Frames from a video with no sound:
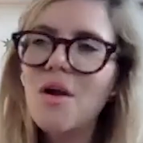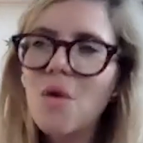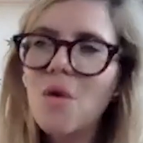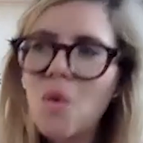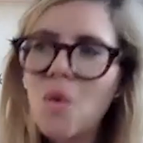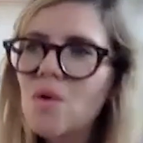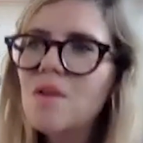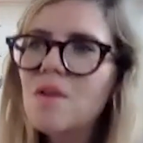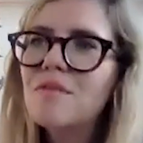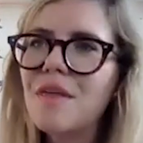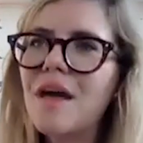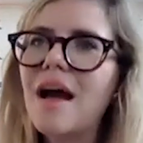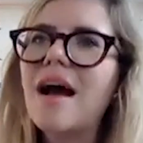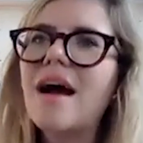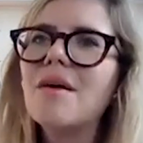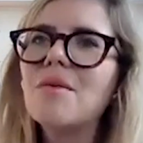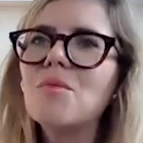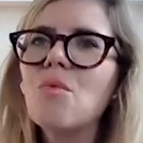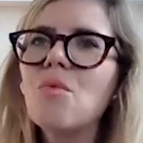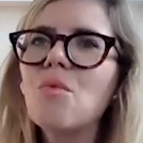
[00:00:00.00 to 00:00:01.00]
All of
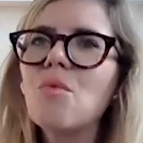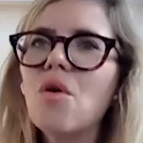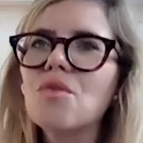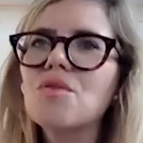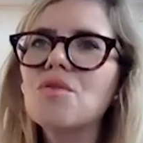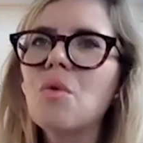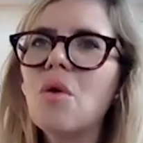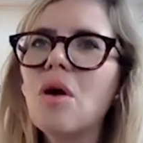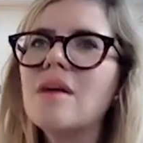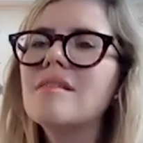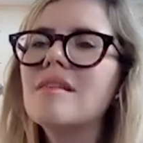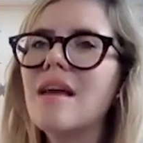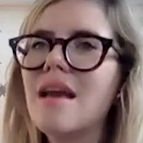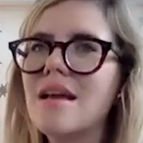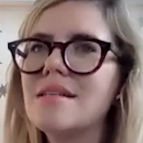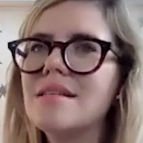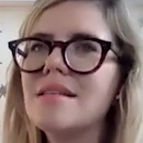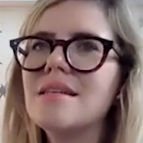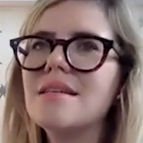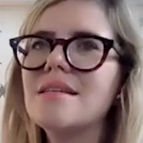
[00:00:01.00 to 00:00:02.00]
that was quite a
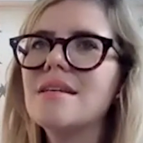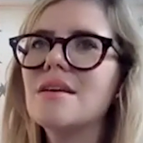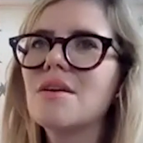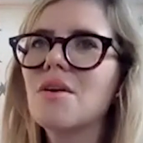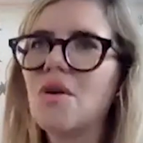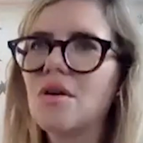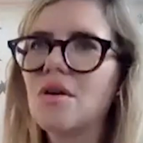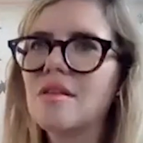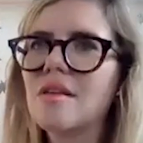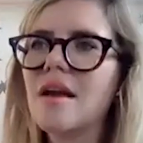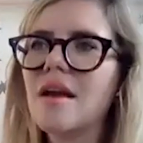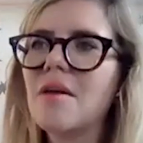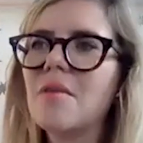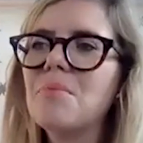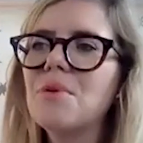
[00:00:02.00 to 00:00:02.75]
heady cocktail,